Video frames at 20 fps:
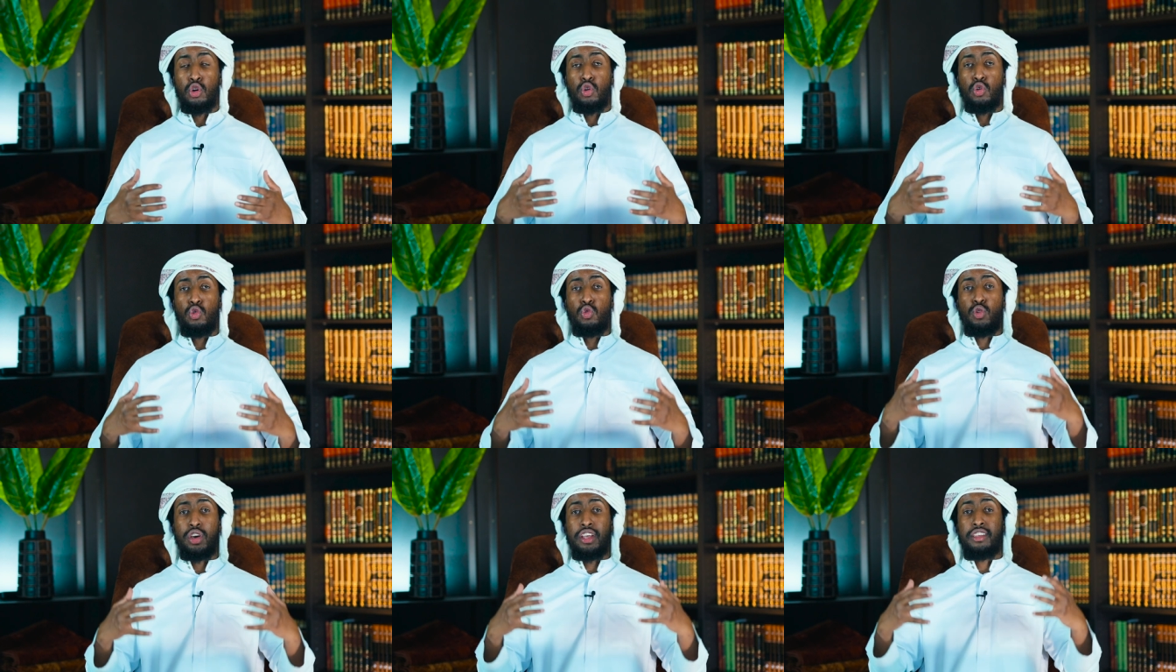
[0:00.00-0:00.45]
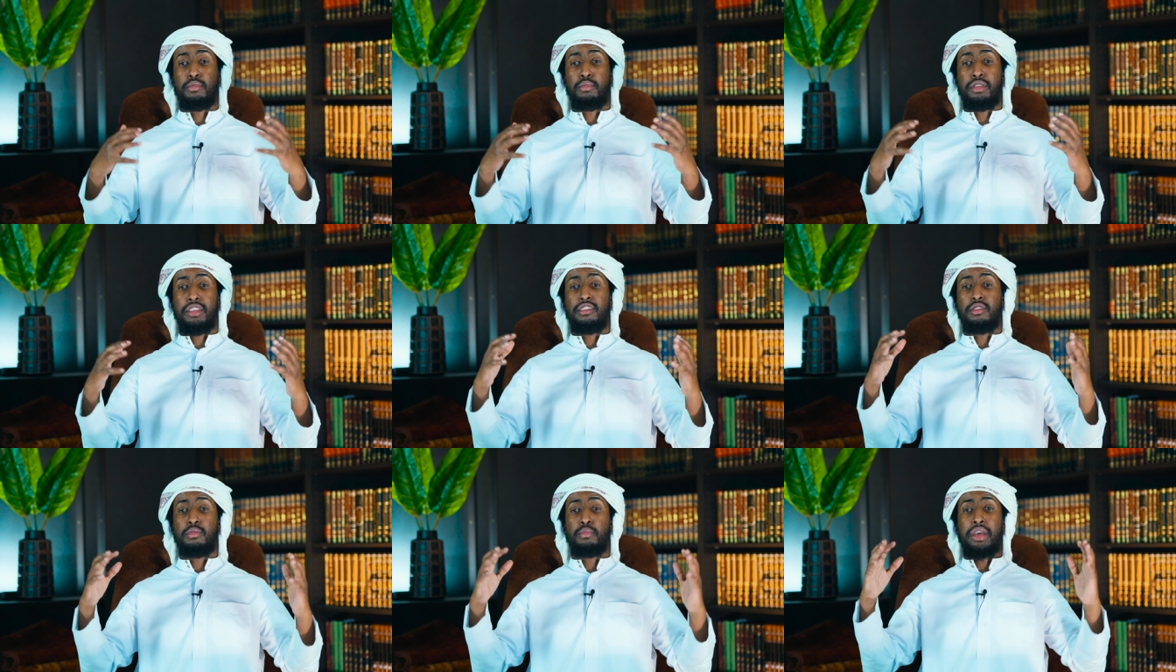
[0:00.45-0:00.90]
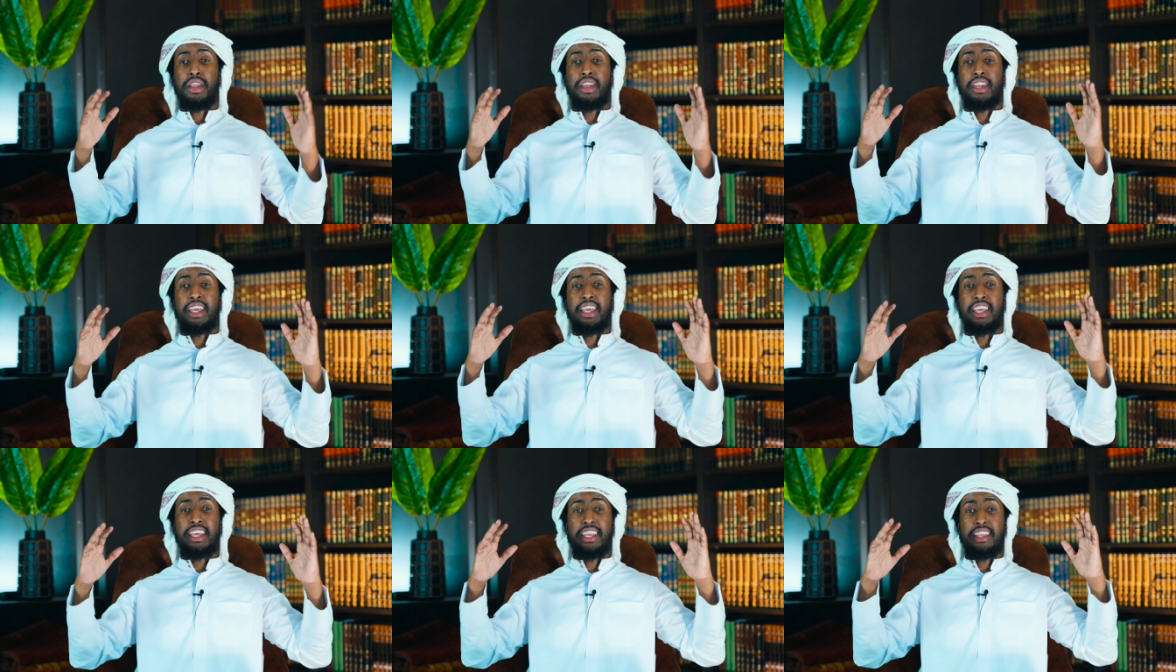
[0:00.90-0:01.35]
who has been
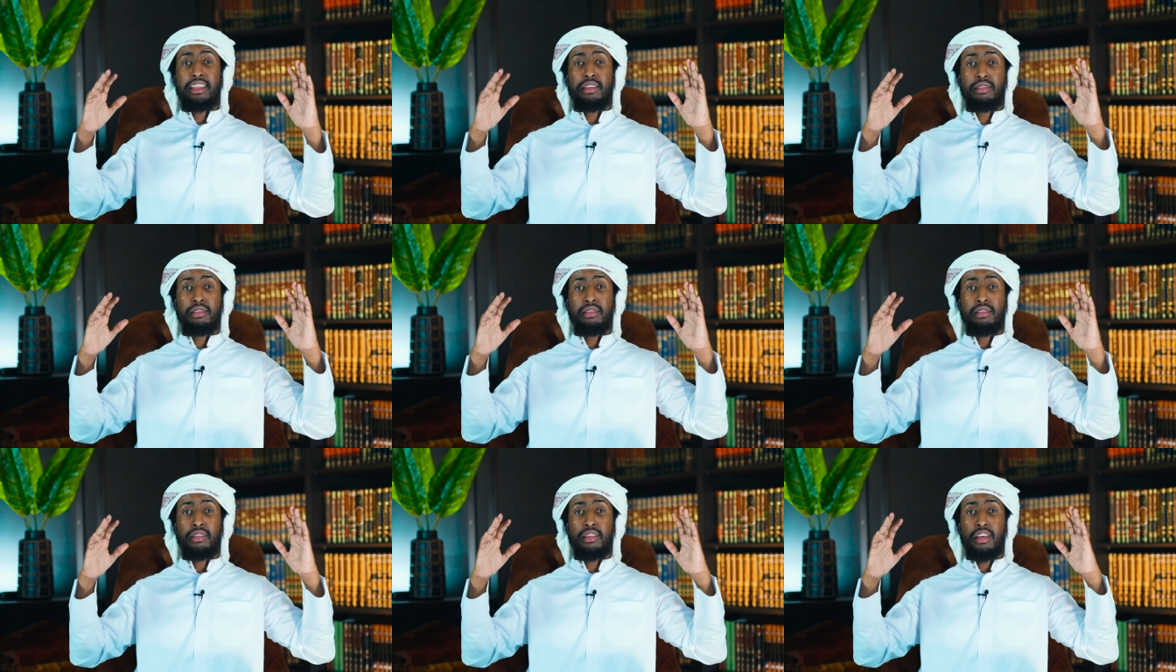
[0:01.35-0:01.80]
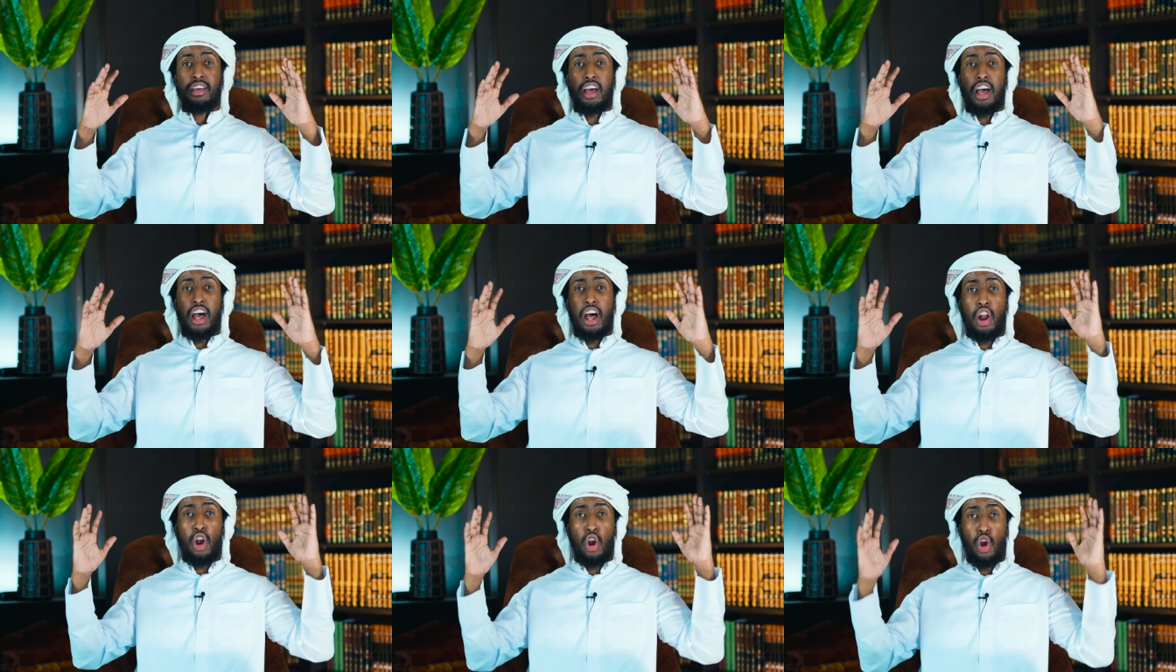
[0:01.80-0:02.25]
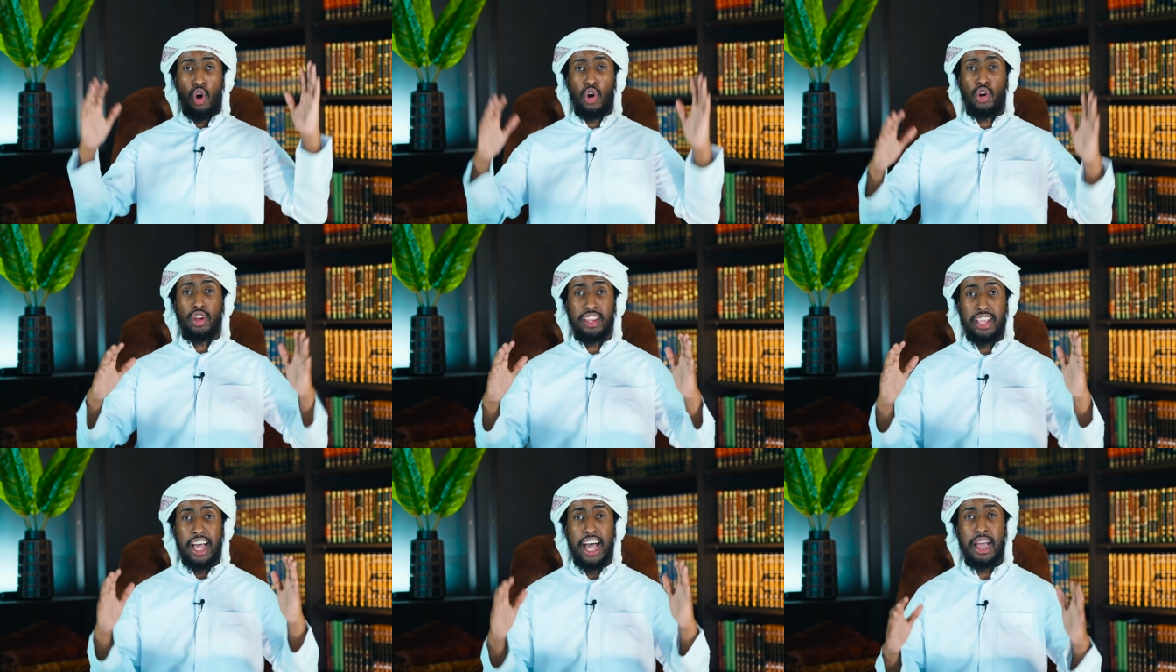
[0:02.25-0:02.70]
spending a
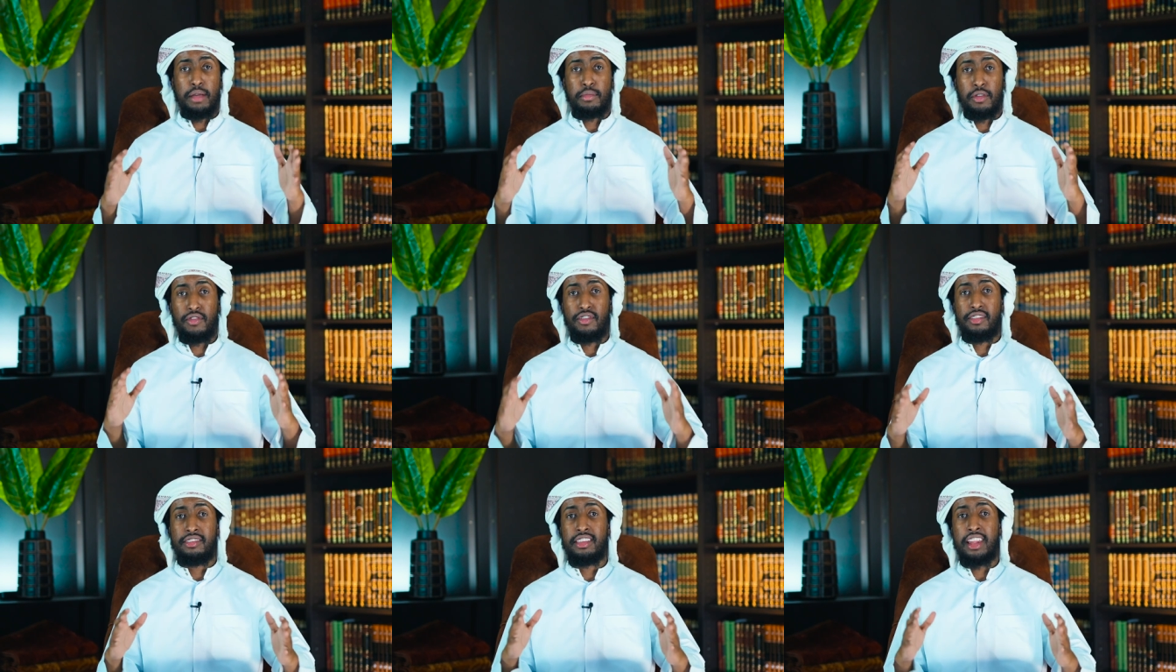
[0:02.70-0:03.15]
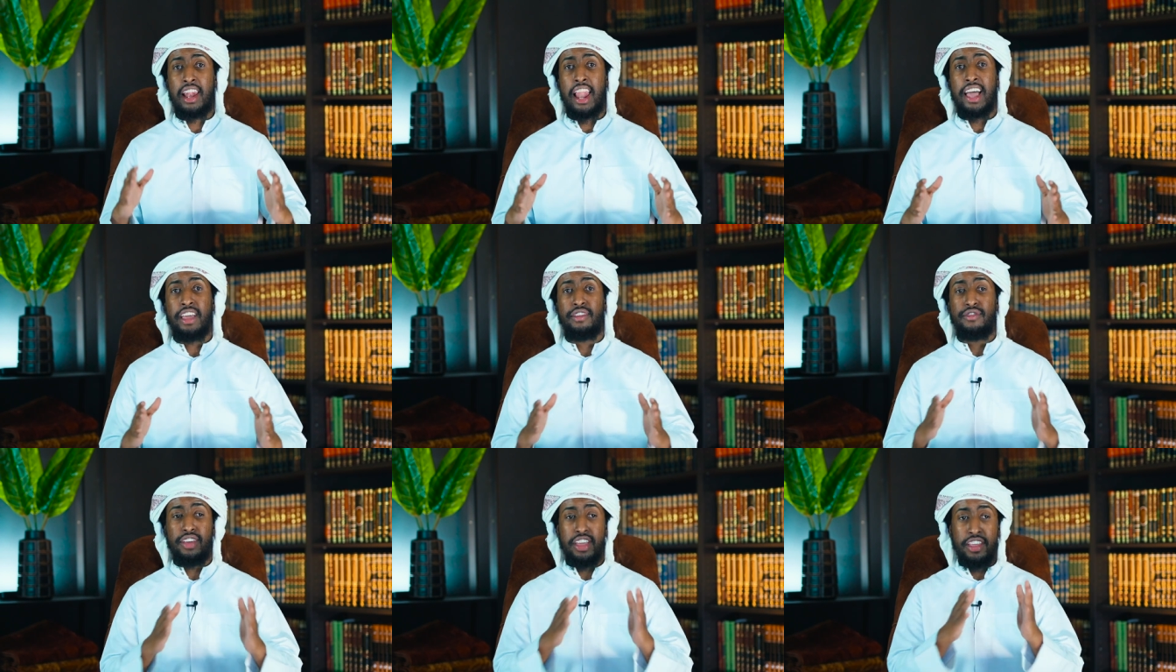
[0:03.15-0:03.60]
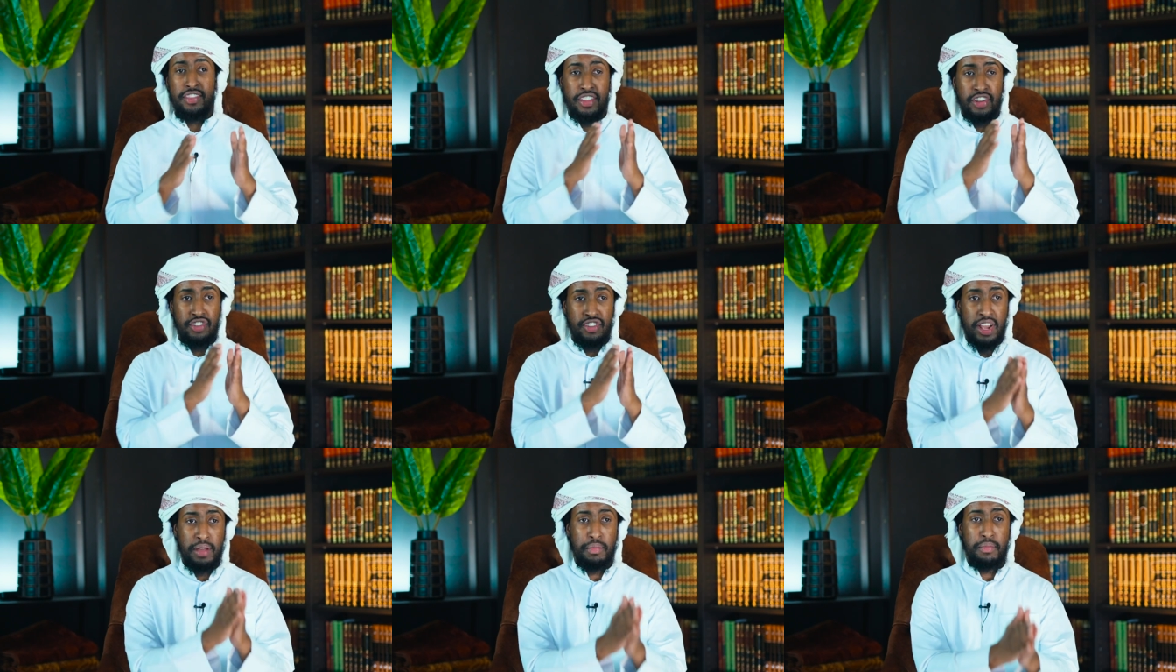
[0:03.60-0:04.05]
long time of his life in the
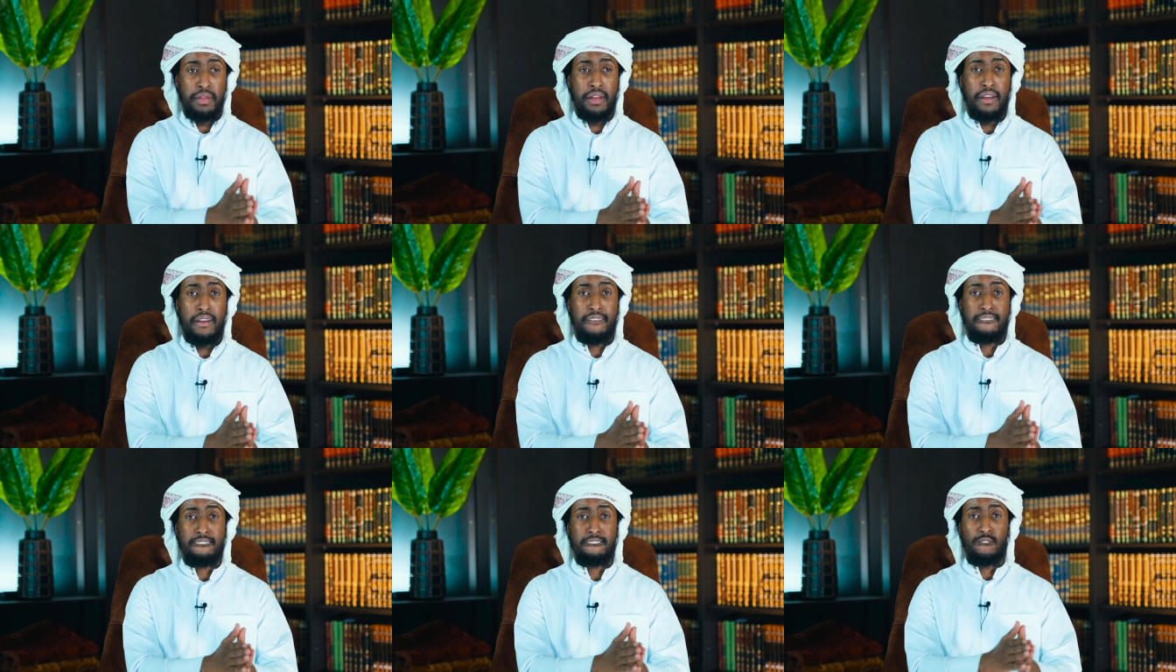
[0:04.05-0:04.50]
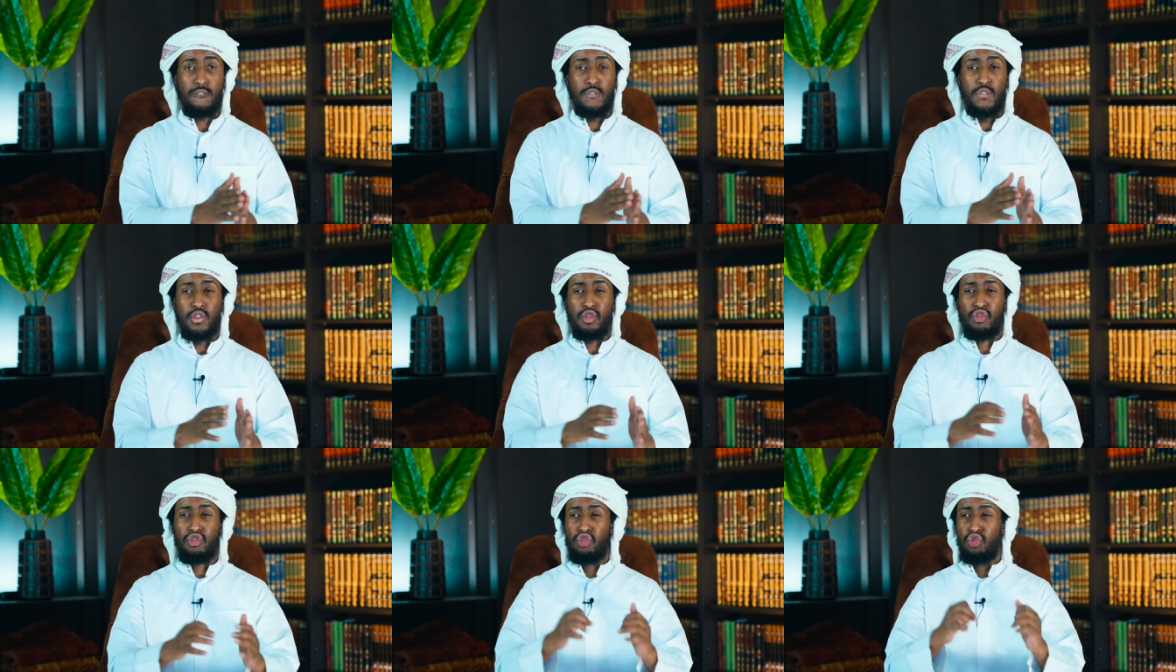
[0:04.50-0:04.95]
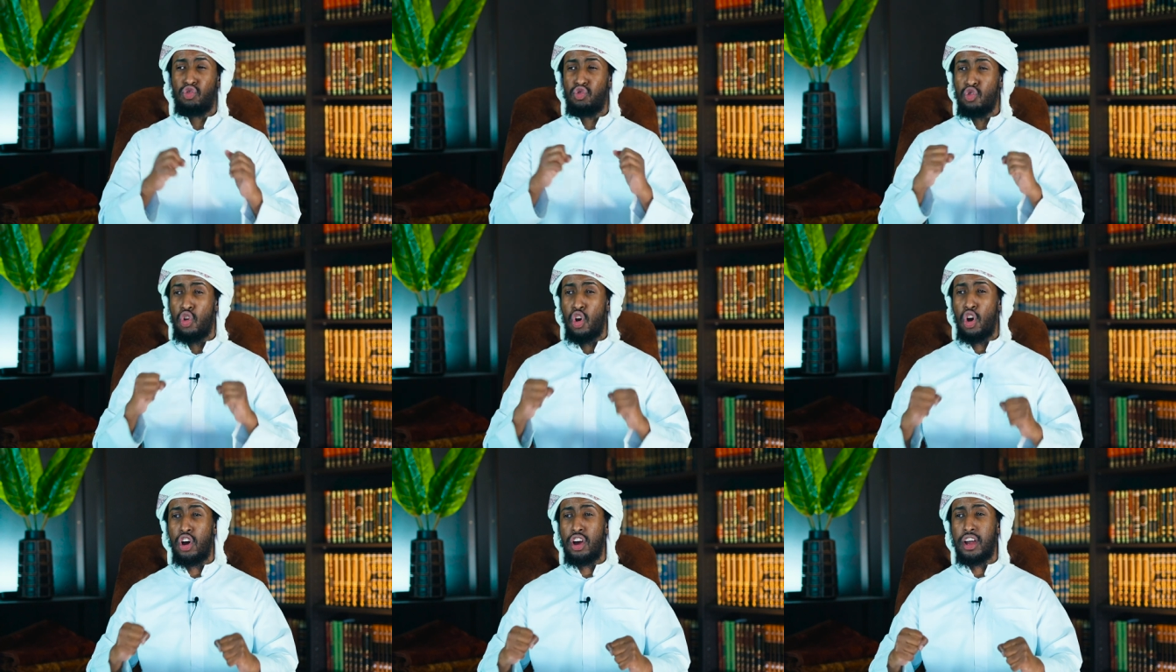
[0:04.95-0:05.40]
gym,
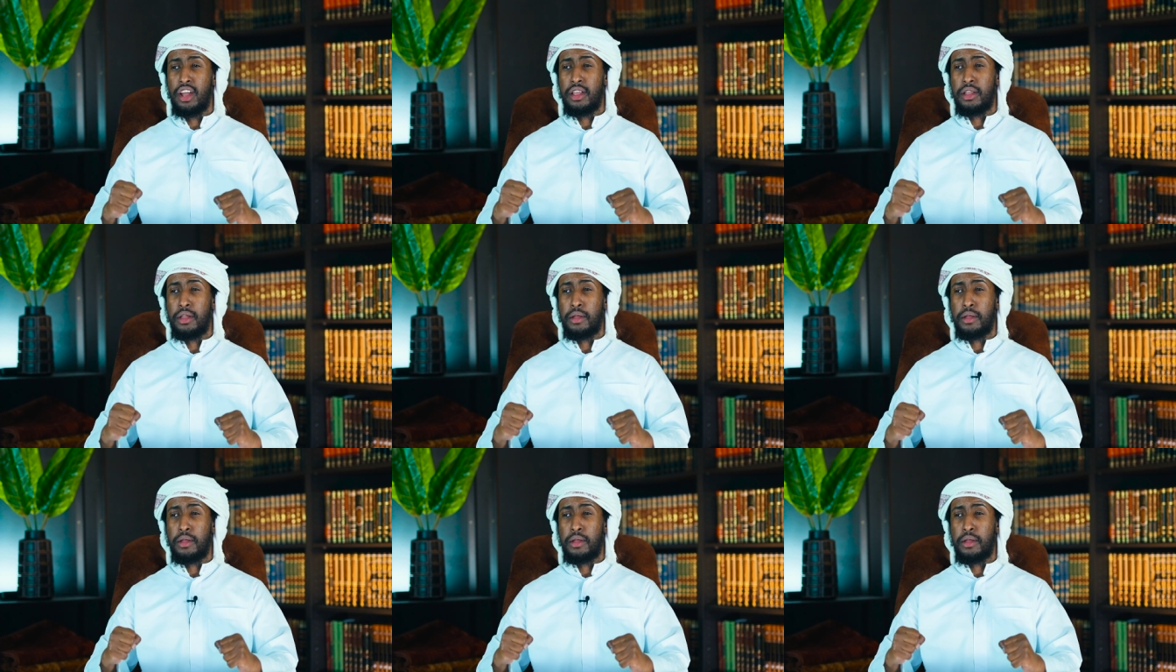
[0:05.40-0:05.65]
strong,